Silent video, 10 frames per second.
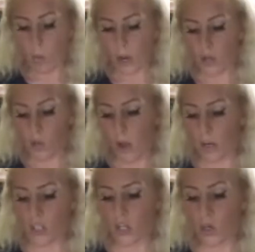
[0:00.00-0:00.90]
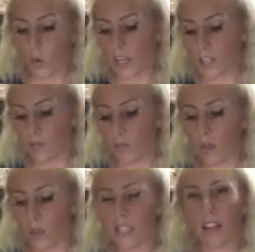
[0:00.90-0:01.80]
What you want to do is
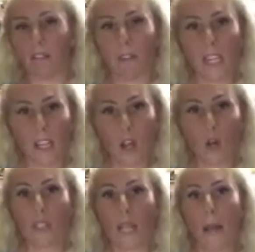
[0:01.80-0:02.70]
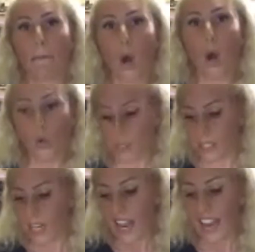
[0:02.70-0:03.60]
focus on videos, posts,
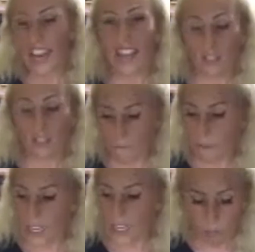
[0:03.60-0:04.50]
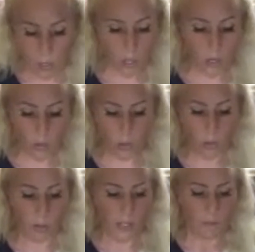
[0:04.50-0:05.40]
and Facebook
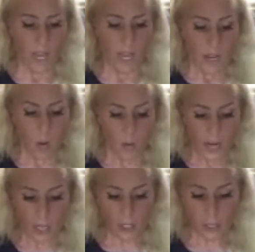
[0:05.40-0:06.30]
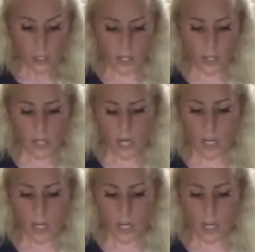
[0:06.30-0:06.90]
groups. Now what I included in